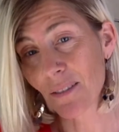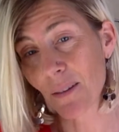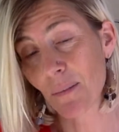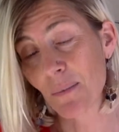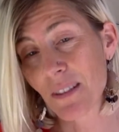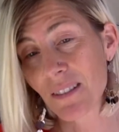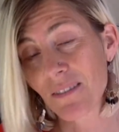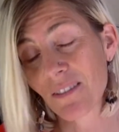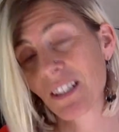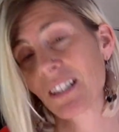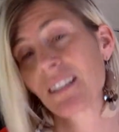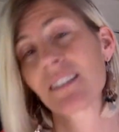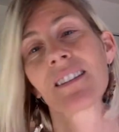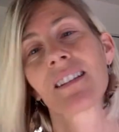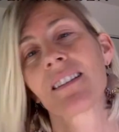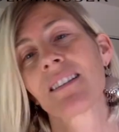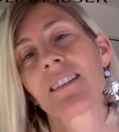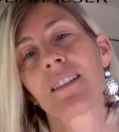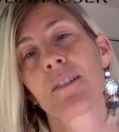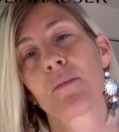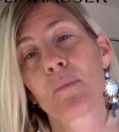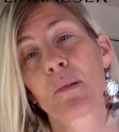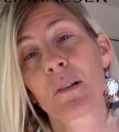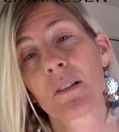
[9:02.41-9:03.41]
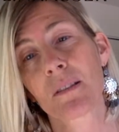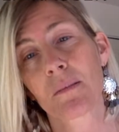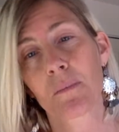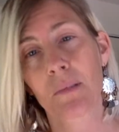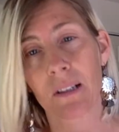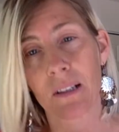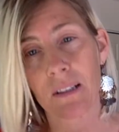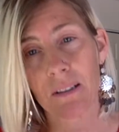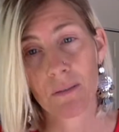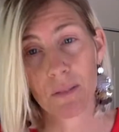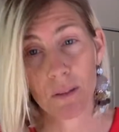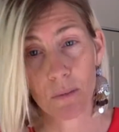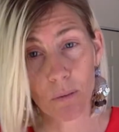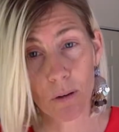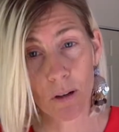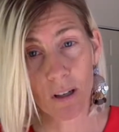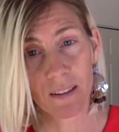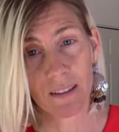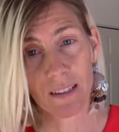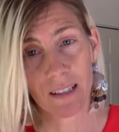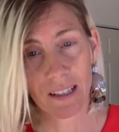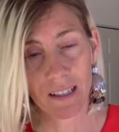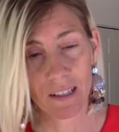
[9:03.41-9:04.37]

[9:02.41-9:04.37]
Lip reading: I'm a very sensitive person because of the work that I